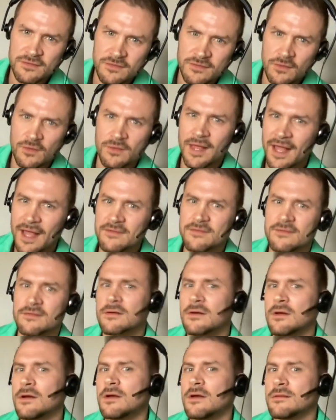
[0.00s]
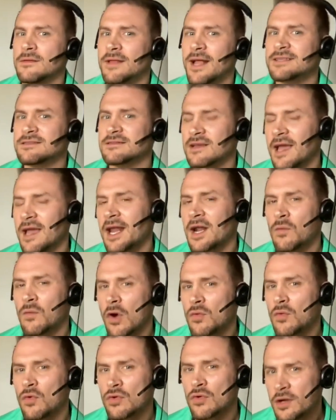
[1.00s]
So that's that's the kind of
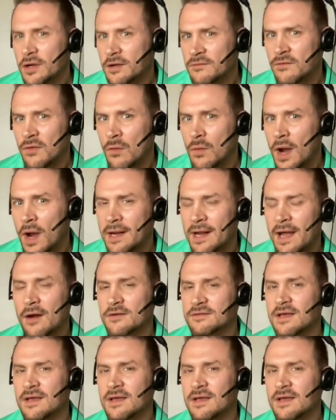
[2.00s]
work we're looking for right now.